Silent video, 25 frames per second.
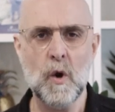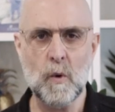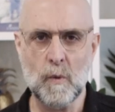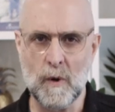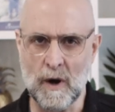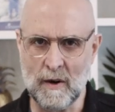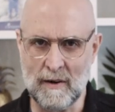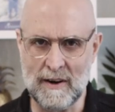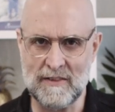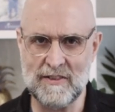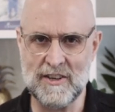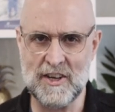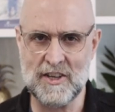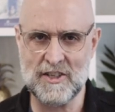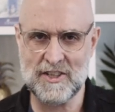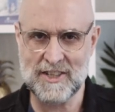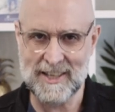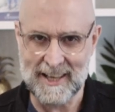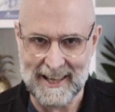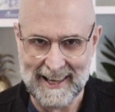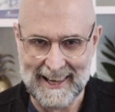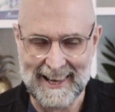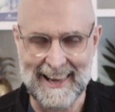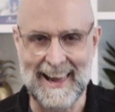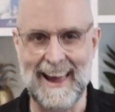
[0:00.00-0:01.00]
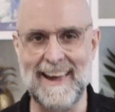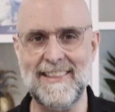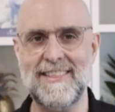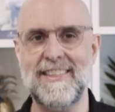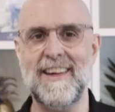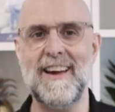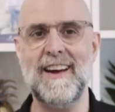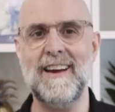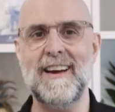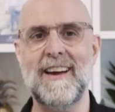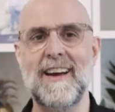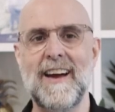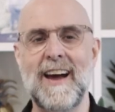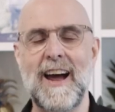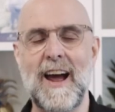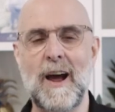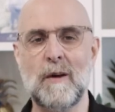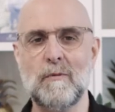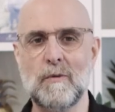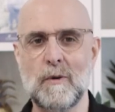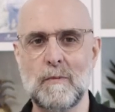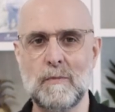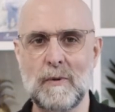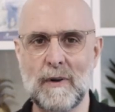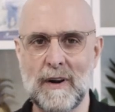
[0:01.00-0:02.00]
We're in this together
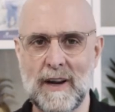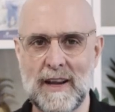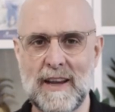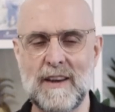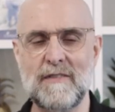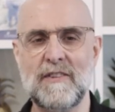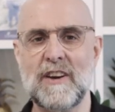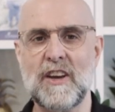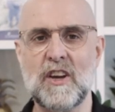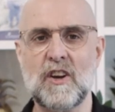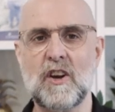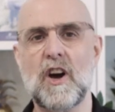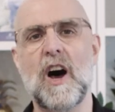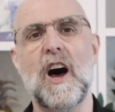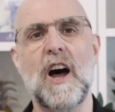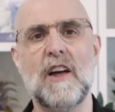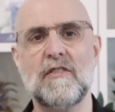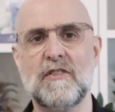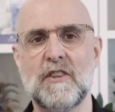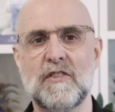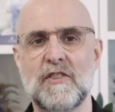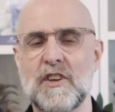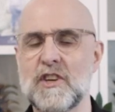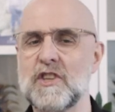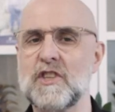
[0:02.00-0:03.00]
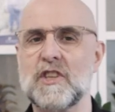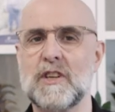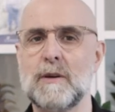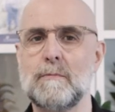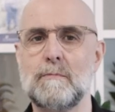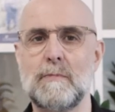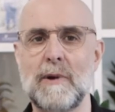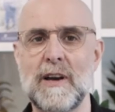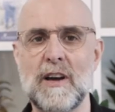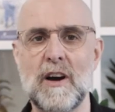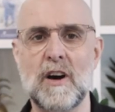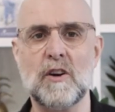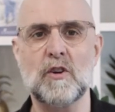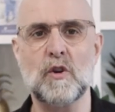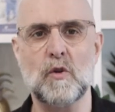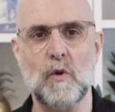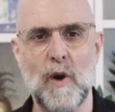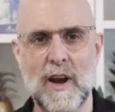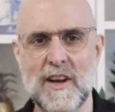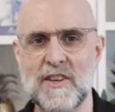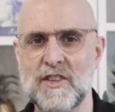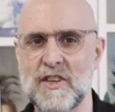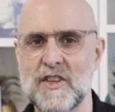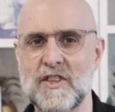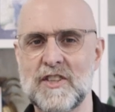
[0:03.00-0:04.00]
and we're believing God that this could be our
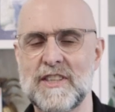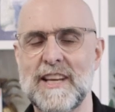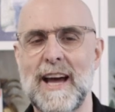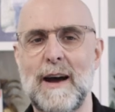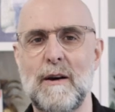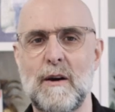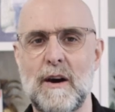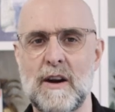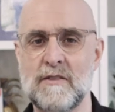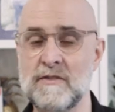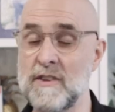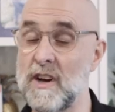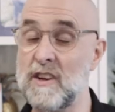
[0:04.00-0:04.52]
greatest hour.